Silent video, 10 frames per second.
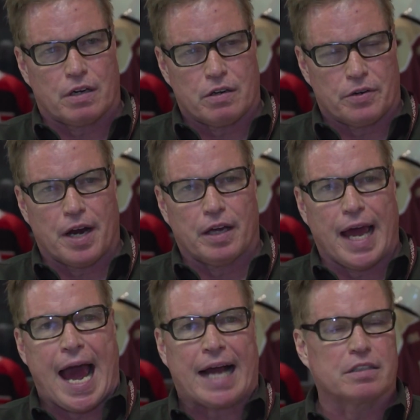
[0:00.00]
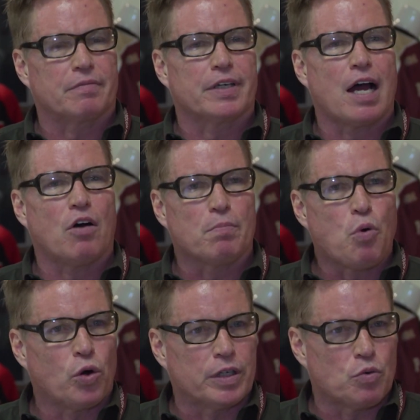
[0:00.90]
are active and how
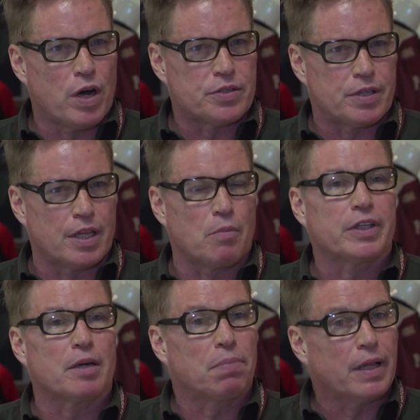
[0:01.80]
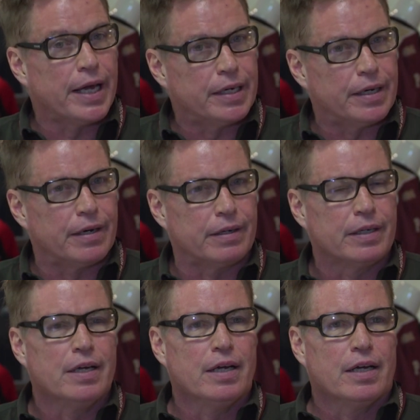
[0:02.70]
important it was to them when they played here,
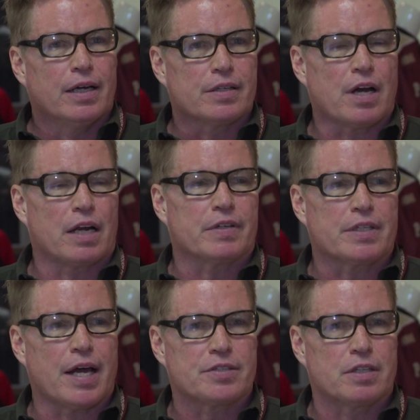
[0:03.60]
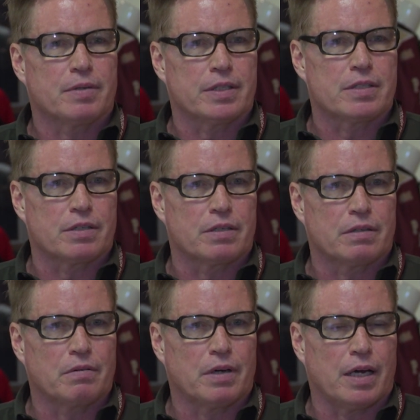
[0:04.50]
it's kind of a testament
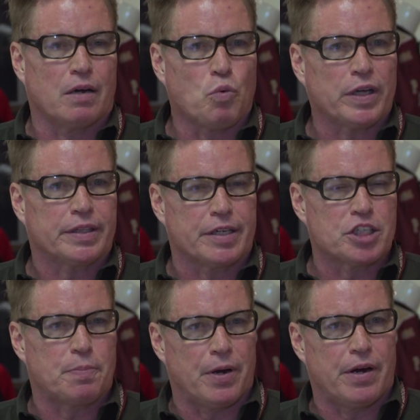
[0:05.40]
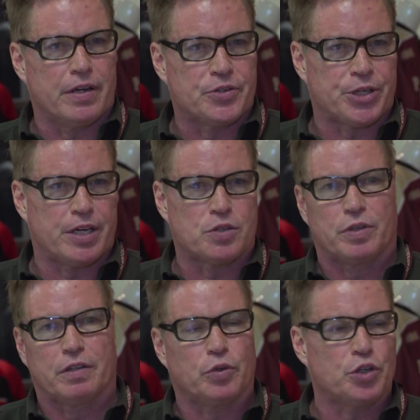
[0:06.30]
to what the experience is.
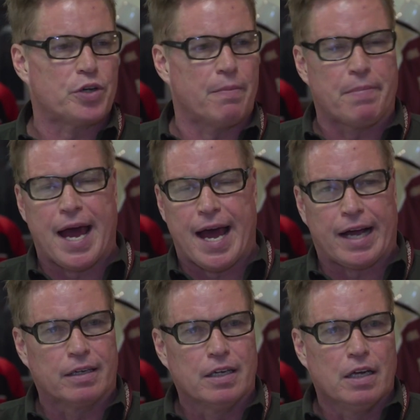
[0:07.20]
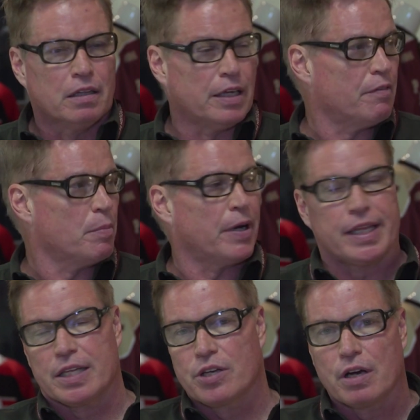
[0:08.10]
When you come back, everybody
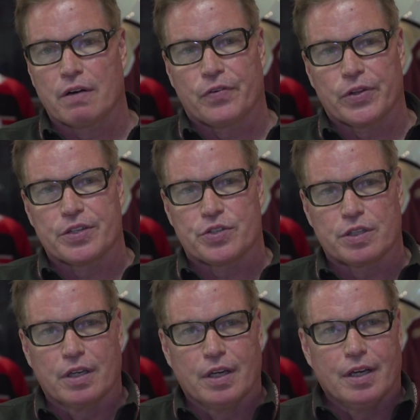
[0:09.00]
that's here for this